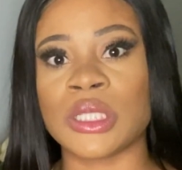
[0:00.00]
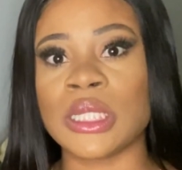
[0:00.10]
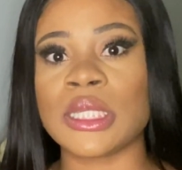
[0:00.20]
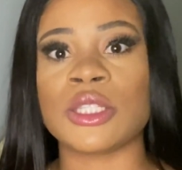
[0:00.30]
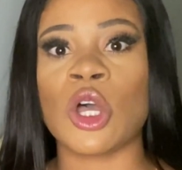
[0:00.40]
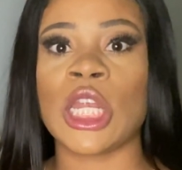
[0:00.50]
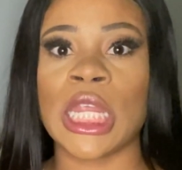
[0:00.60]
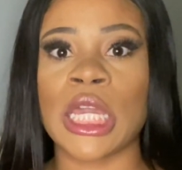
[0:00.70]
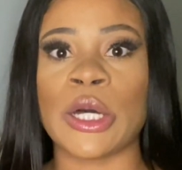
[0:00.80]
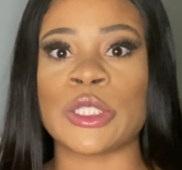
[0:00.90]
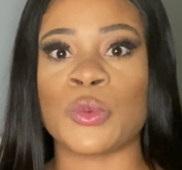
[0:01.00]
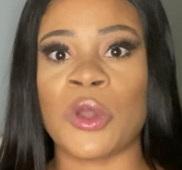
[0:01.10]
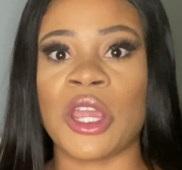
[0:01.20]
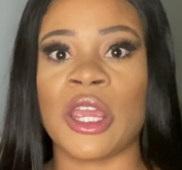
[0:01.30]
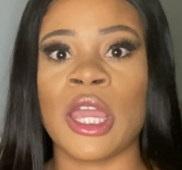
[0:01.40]
This is not Lagos
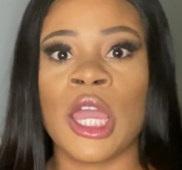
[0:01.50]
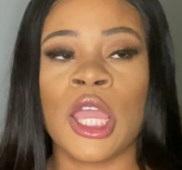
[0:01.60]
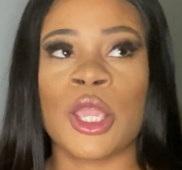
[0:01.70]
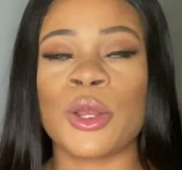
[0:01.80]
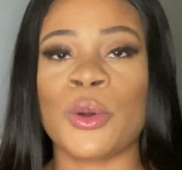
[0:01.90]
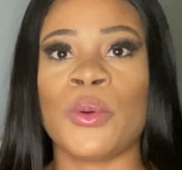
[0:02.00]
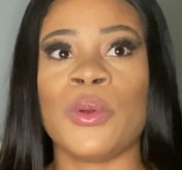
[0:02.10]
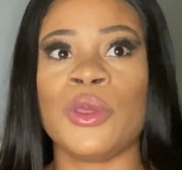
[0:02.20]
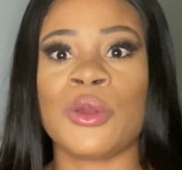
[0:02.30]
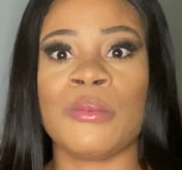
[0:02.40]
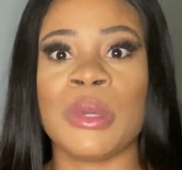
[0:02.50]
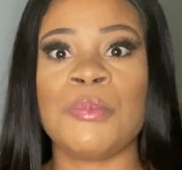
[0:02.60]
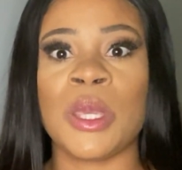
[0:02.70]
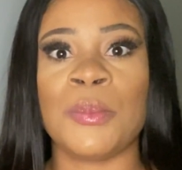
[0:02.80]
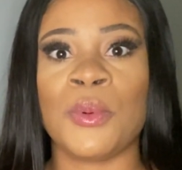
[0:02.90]
where, you know, you can meet
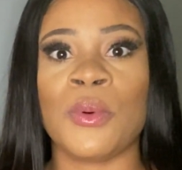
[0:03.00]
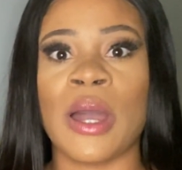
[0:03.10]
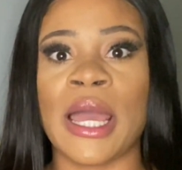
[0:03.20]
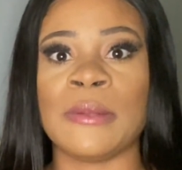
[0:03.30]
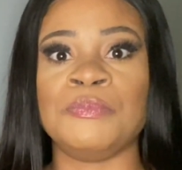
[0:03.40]
people and,